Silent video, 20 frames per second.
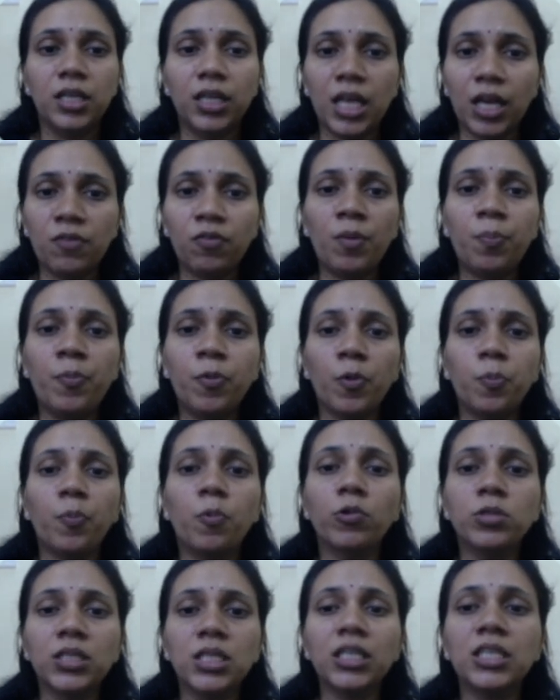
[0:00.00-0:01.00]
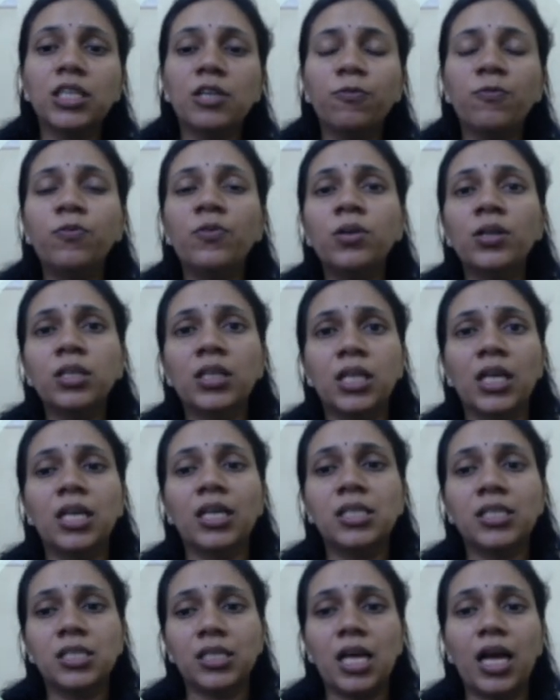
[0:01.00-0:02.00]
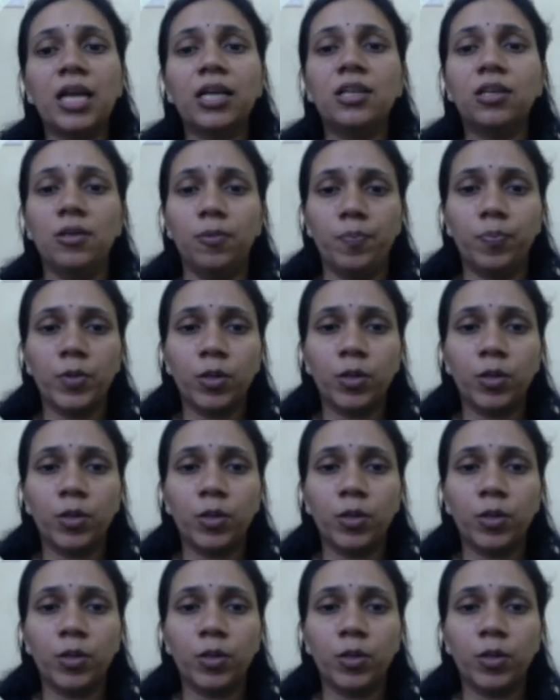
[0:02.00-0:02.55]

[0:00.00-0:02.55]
They were proposing different things at